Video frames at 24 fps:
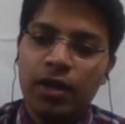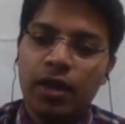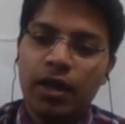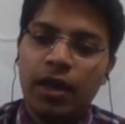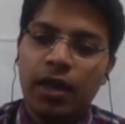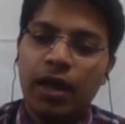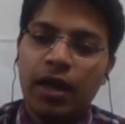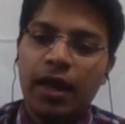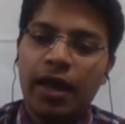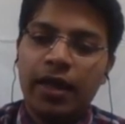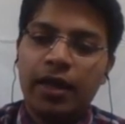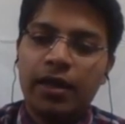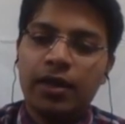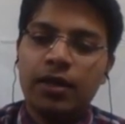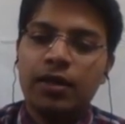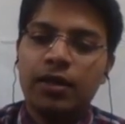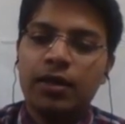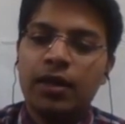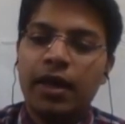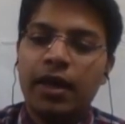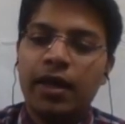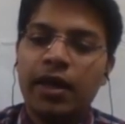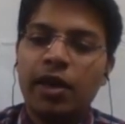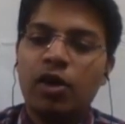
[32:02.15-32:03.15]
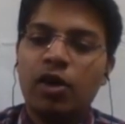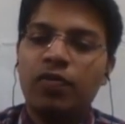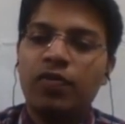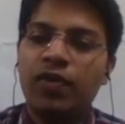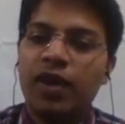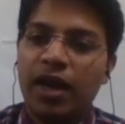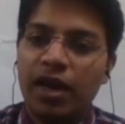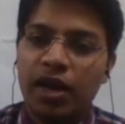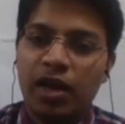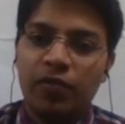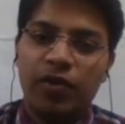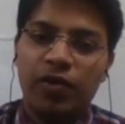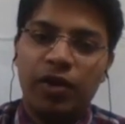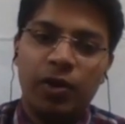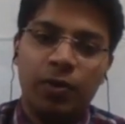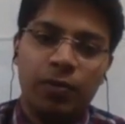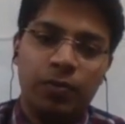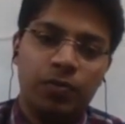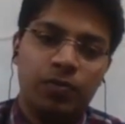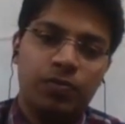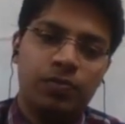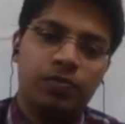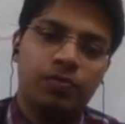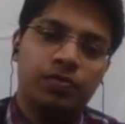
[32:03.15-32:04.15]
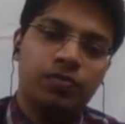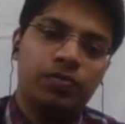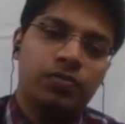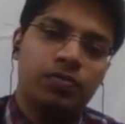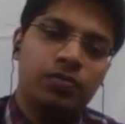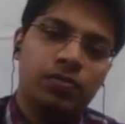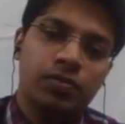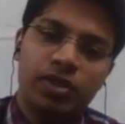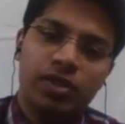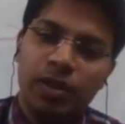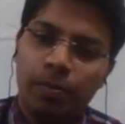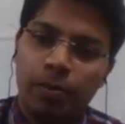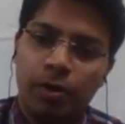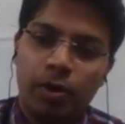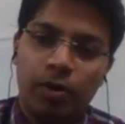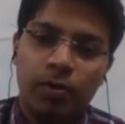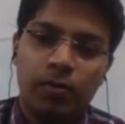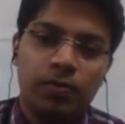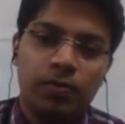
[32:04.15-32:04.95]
like the arrear of land revenue. Simple.